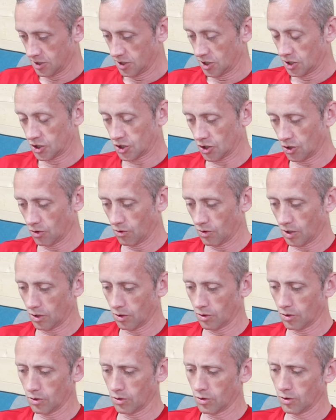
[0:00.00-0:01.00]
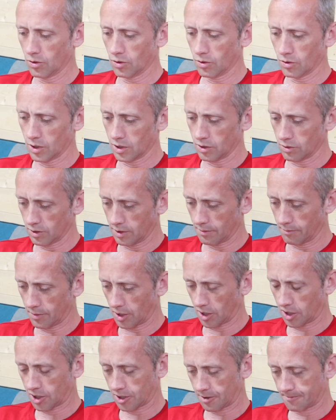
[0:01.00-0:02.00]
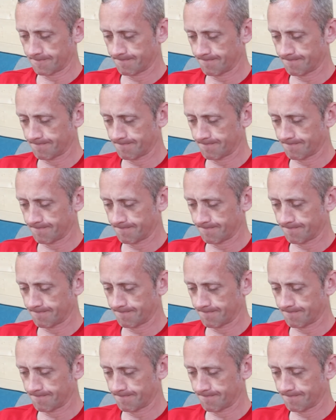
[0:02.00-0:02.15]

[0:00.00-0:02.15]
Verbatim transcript: So, oh, a load of muck.